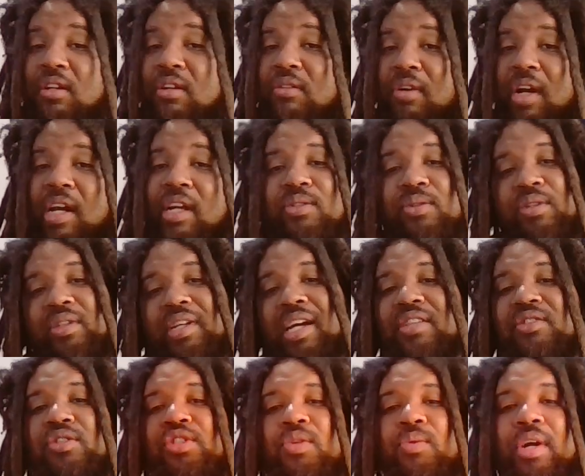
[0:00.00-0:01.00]
right? So in that
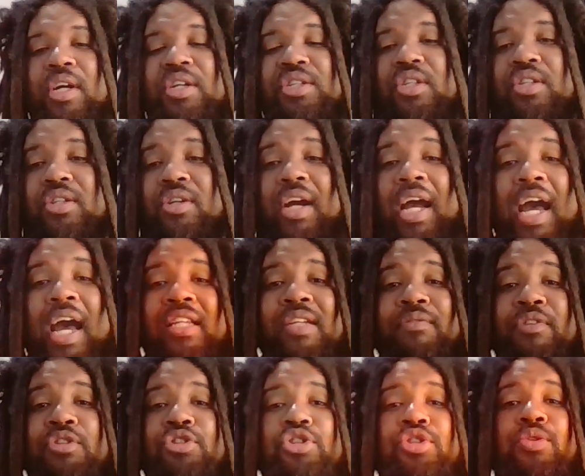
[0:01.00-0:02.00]
situation, they're
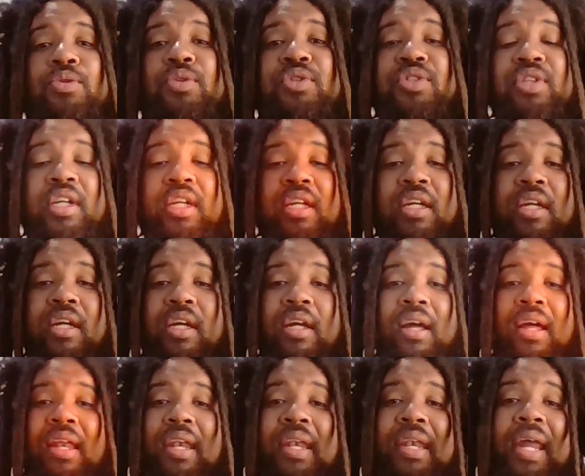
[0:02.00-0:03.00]
actively choosing
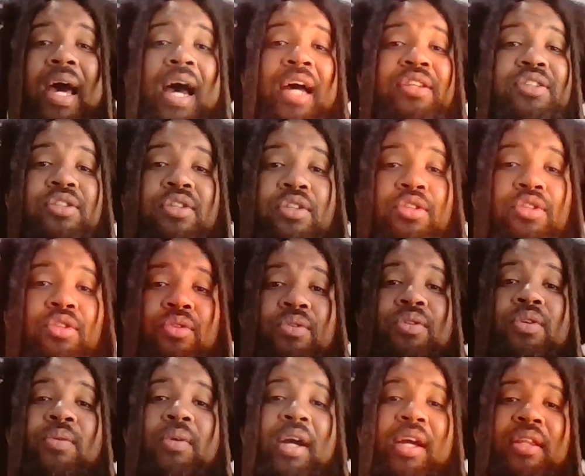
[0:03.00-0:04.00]
not to do
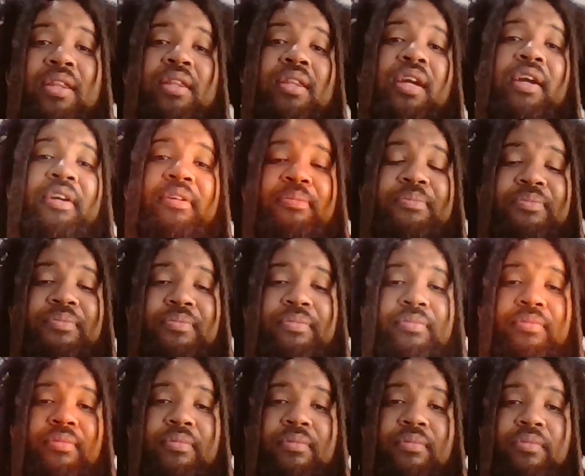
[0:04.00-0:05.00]
the right thing,
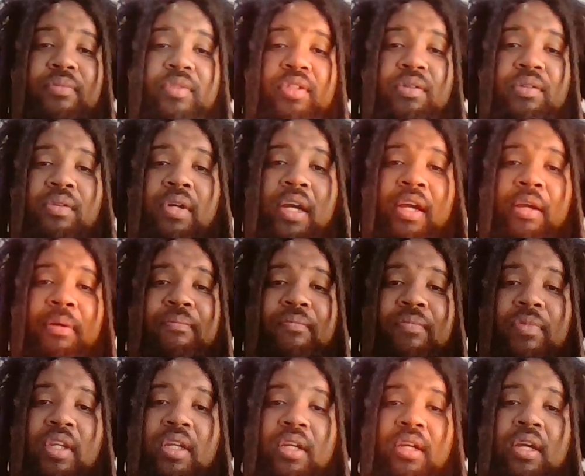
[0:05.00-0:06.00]
right?
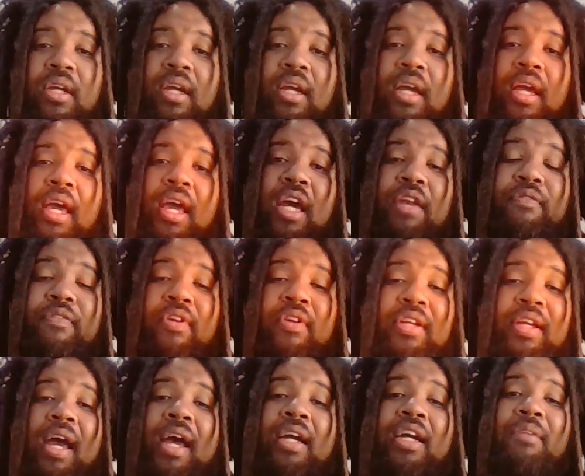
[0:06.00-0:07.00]
And for
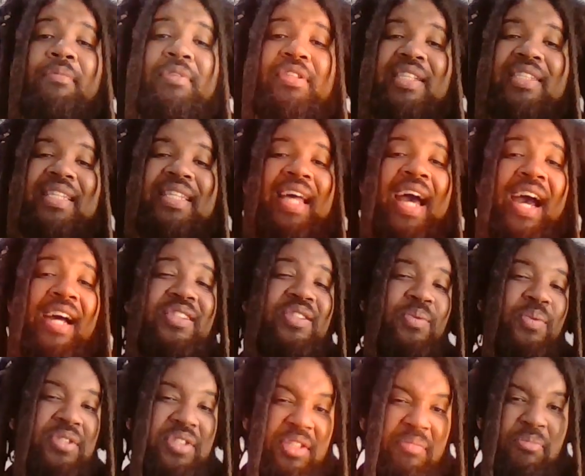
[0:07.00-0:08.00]
Yacob, he says that's
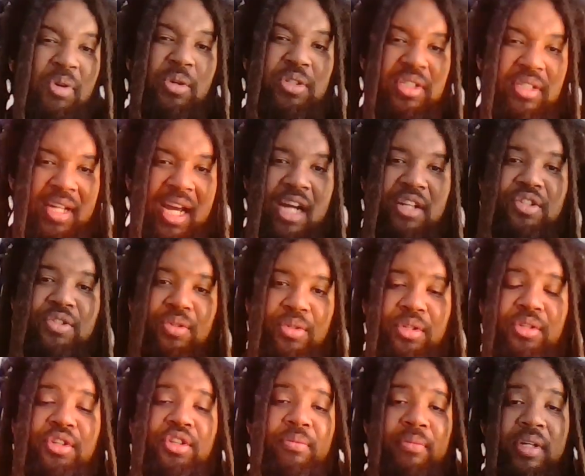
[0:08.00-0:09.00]
what's most natural
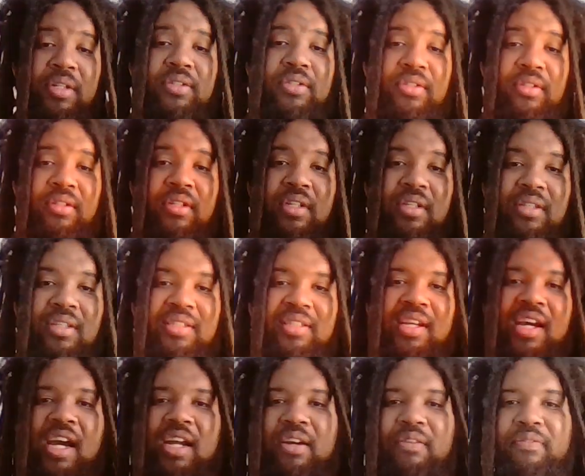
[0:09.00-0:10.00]
to humans, this
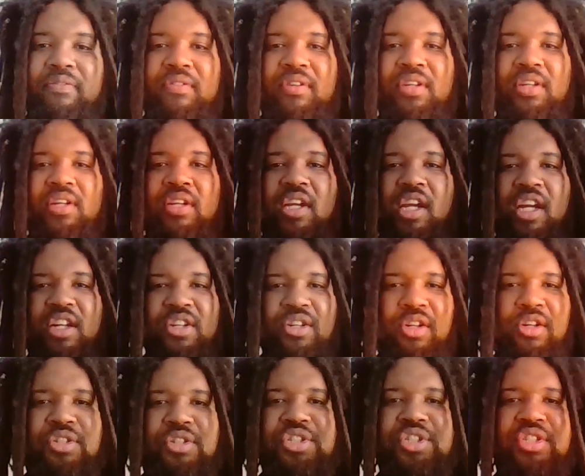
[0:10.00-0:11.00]
kind of
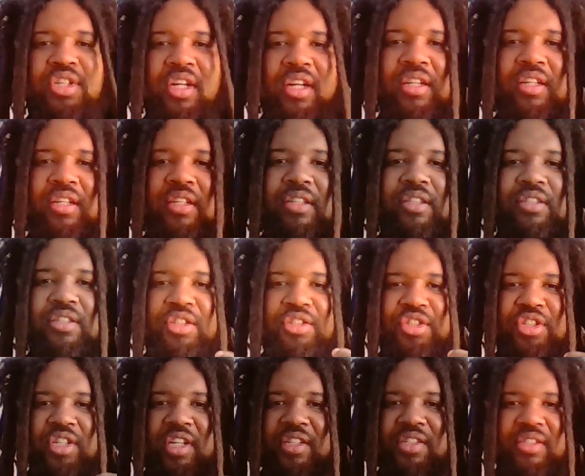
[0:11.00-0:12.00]
inertia to
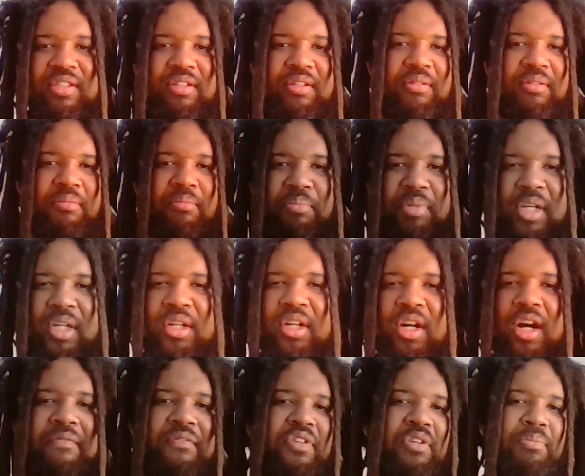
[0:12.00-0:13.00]
just be
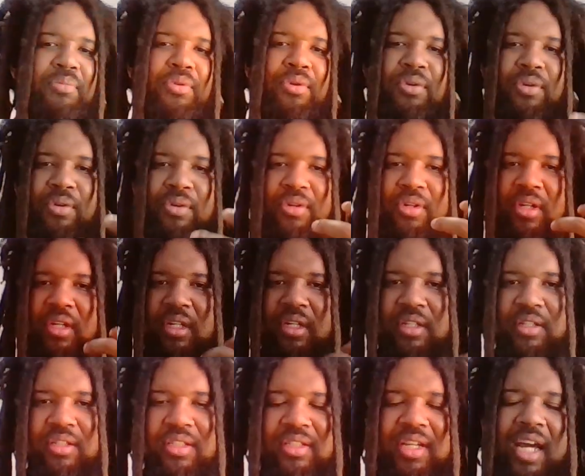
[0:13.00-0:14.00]
comfortable,
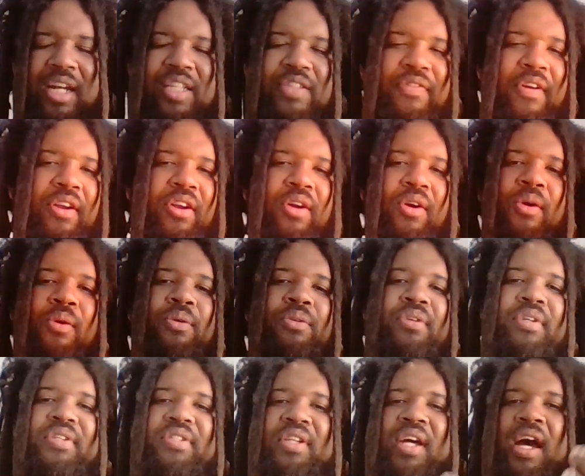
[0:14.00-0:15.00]
satisfy your own
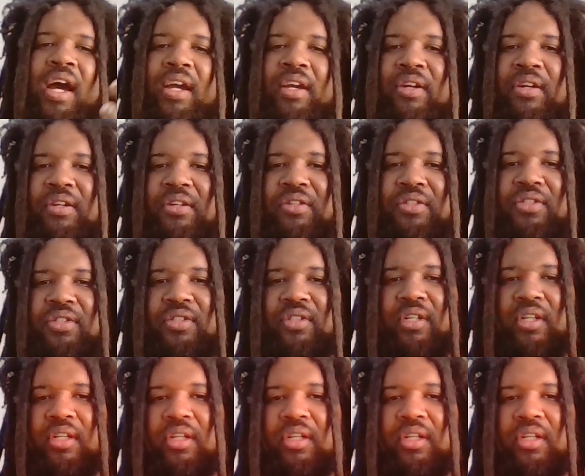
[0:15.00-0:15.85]
desires,